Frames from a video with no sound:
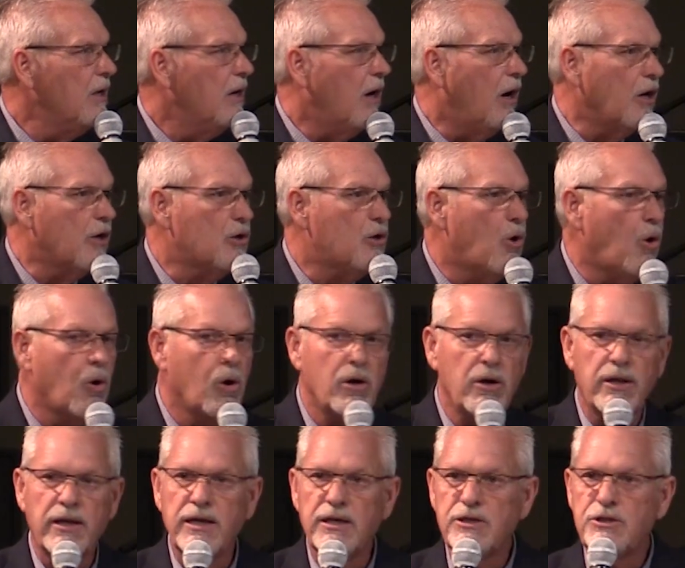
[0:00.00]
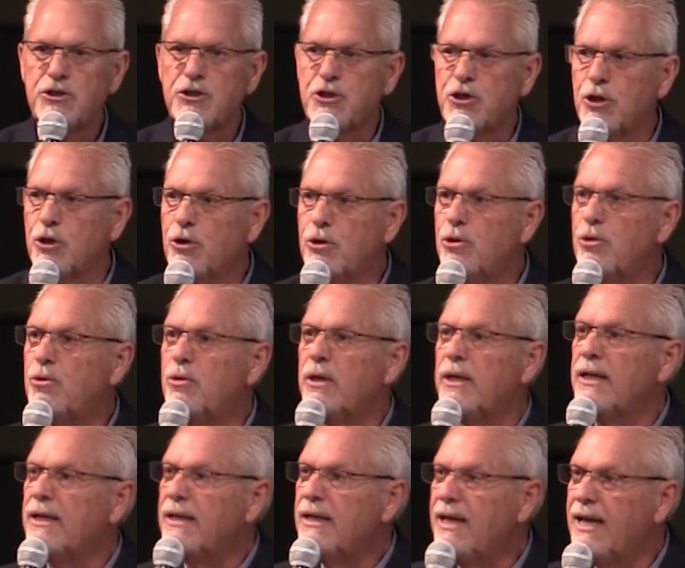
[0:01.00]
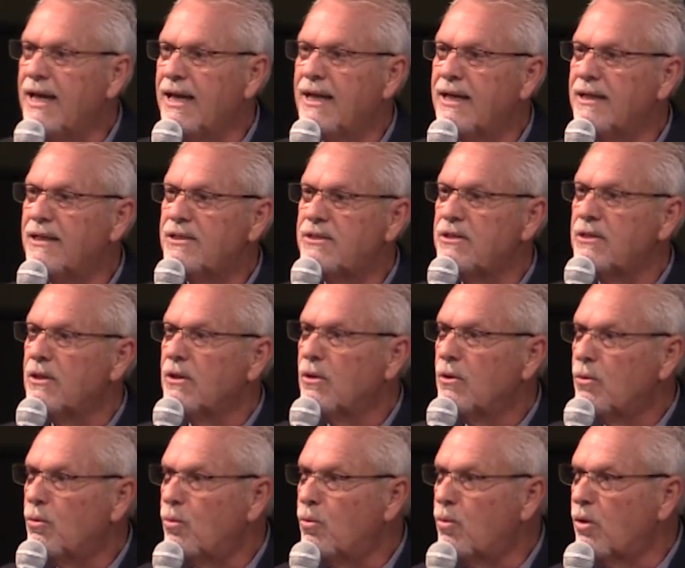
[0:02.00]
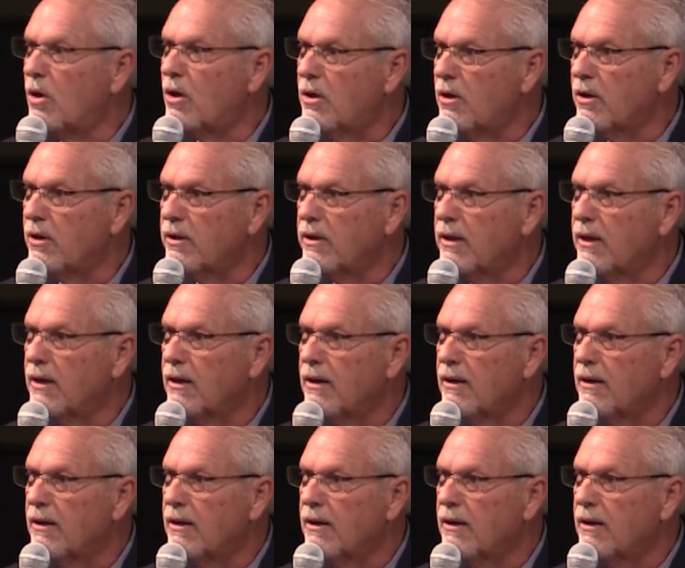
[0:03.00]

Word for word: according to His Word.